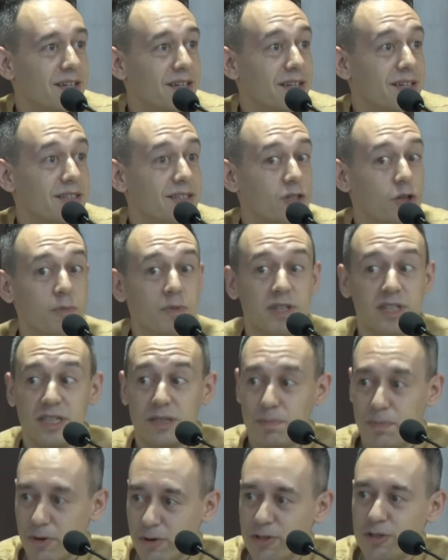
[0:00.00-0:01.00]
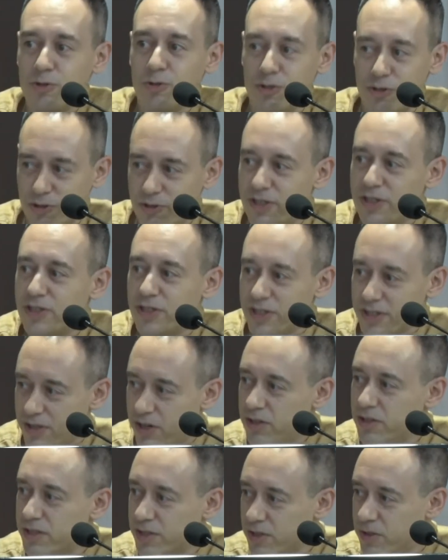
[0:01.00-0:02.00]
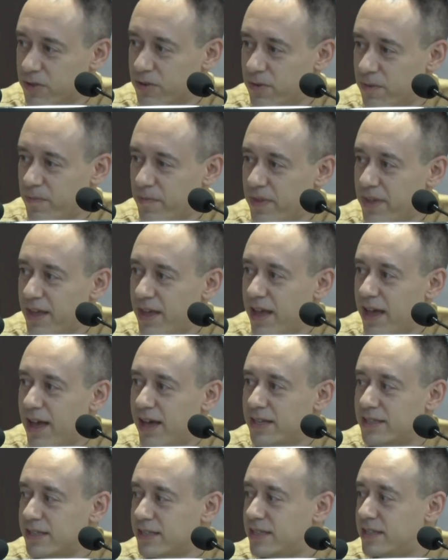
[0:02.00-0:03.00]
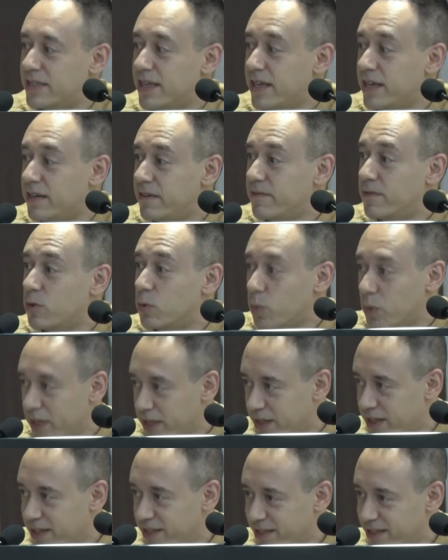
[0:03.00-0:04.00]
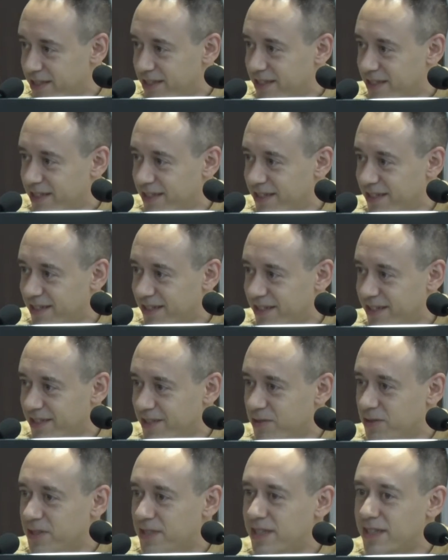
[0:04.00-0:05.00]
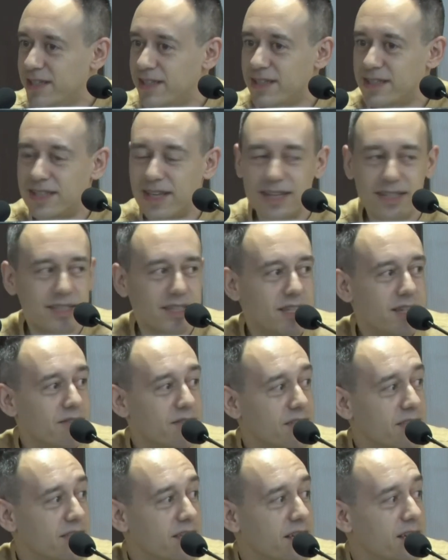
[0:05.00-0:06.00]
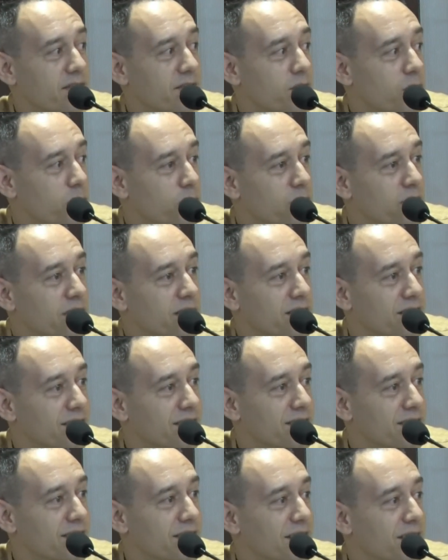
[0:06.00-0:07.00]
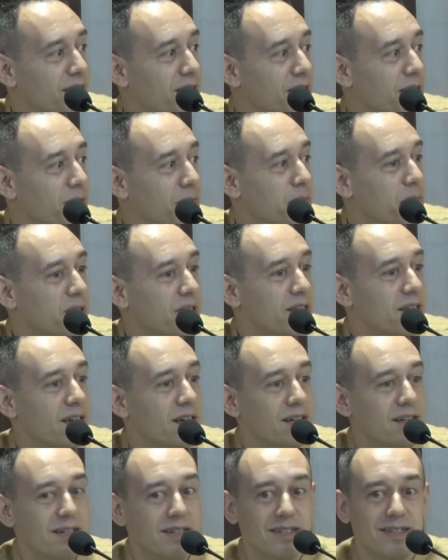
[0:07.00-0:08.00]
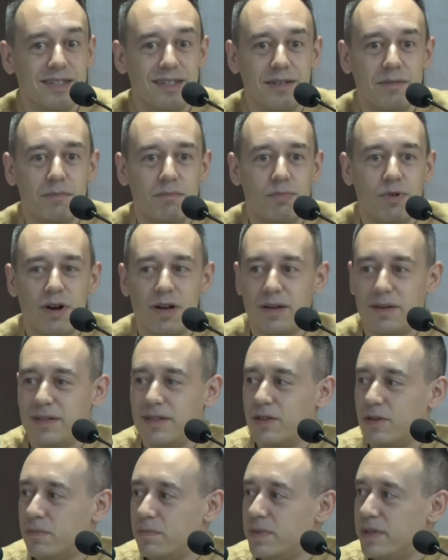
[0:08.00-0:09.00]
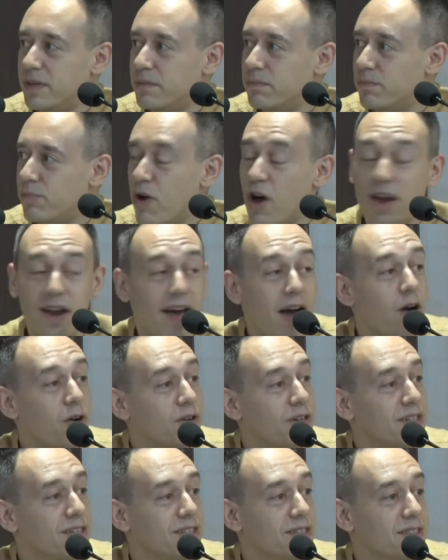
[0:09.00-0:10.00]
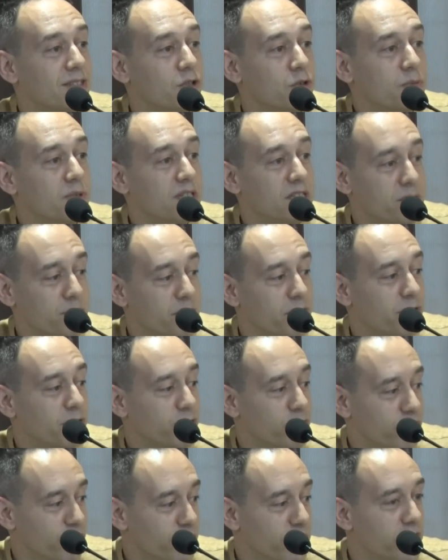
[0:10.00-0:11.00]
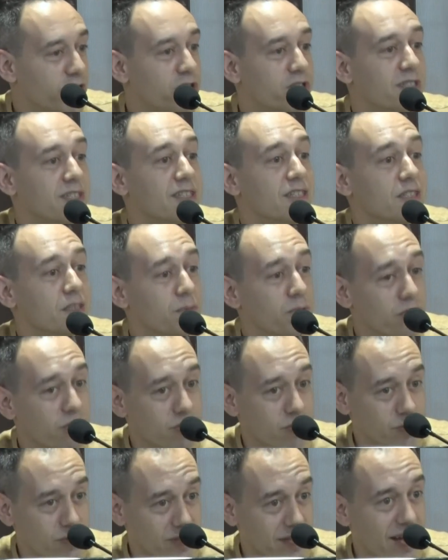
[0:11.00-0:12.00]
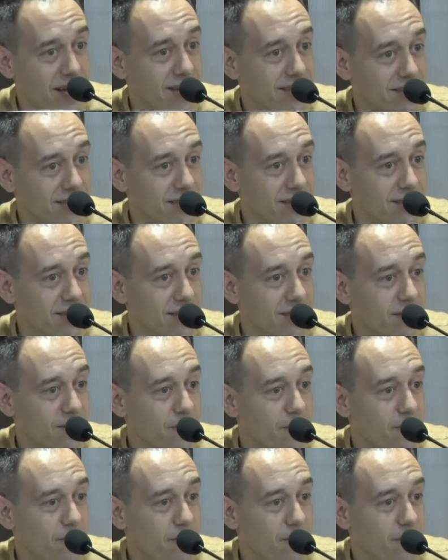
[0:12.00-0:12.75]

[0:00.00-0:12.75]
in so many spiritual traditions also, as a state of the witness. You see this idea of the state of the witness being brought out in so many spiritual traditions and spiritual texts.